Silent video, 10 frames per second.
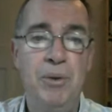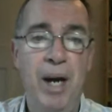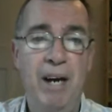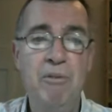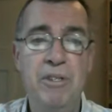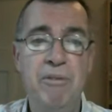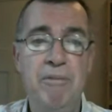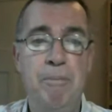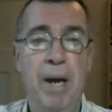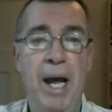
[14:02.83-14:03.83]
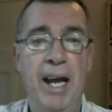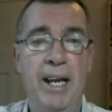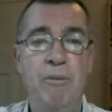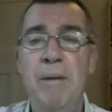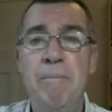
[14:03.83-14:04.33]
you out of bed
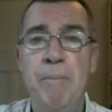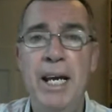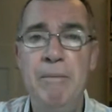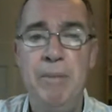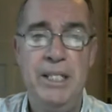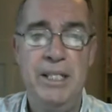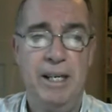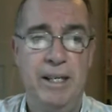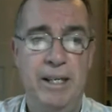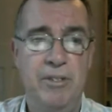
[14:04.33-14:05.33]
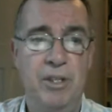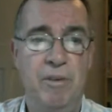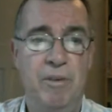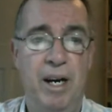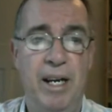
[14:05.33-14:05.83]
when baby starts to
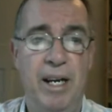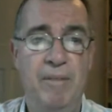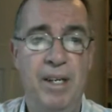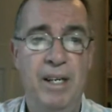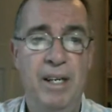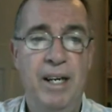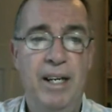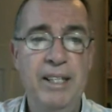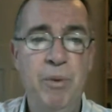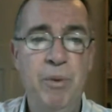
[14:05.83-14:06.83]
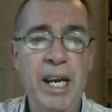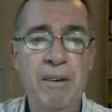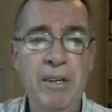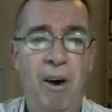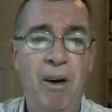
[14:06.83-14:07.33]
cry. And if we
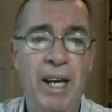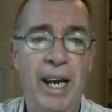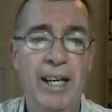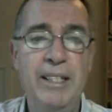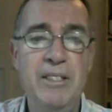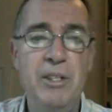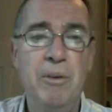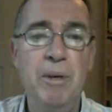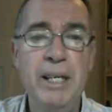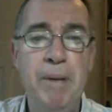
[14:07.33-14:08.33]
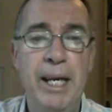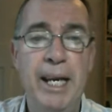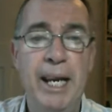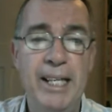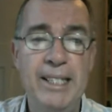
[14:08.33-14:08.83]
hear a knocking and it's creepy
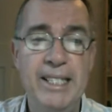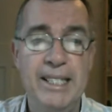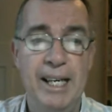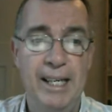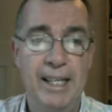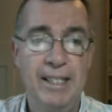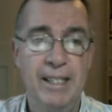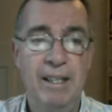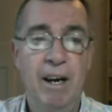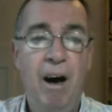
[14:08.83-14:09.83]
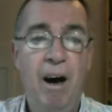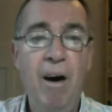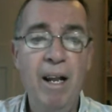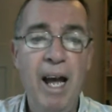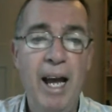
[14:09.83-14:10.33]
and it's late,
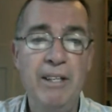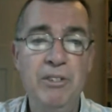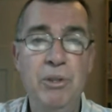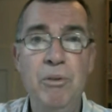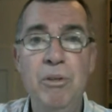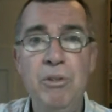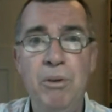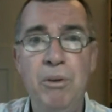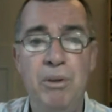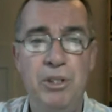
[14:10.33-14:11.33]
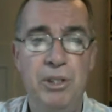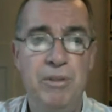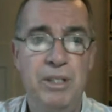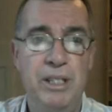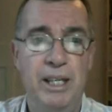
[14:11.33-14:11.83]
I'll hand you the torch, you
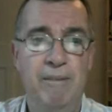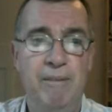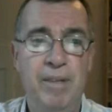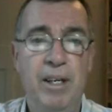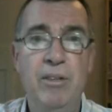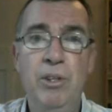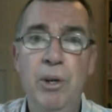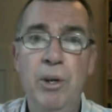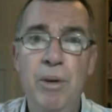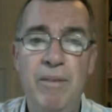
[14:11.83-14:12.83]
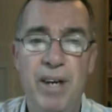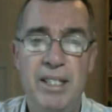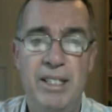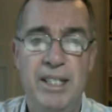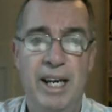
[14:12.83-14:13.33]
see, and you
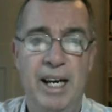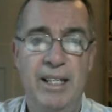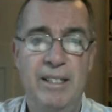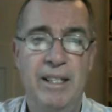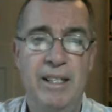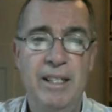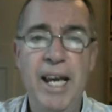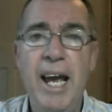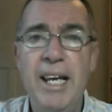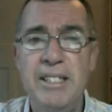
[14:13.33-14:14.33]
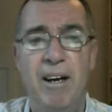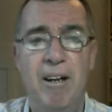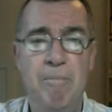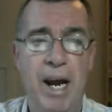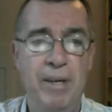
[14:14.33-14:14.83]
investigate. Yes,
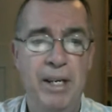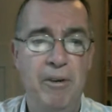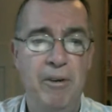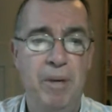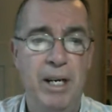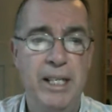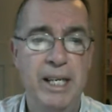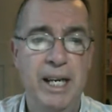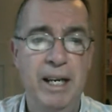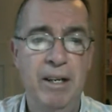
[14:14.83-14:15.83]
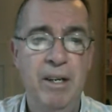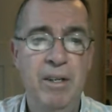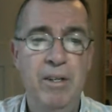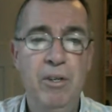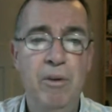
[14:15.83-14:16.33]
I'll marry you, my dear.
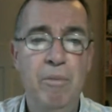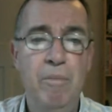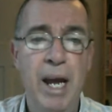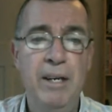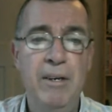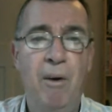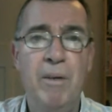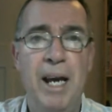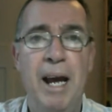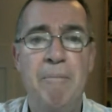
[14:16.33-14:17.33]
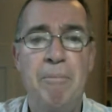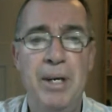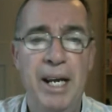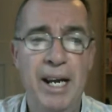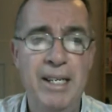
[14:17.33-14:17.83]
You may not
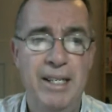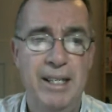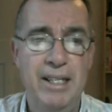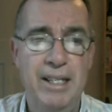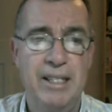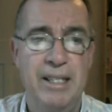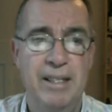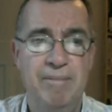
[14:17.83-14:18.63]
apprehend it,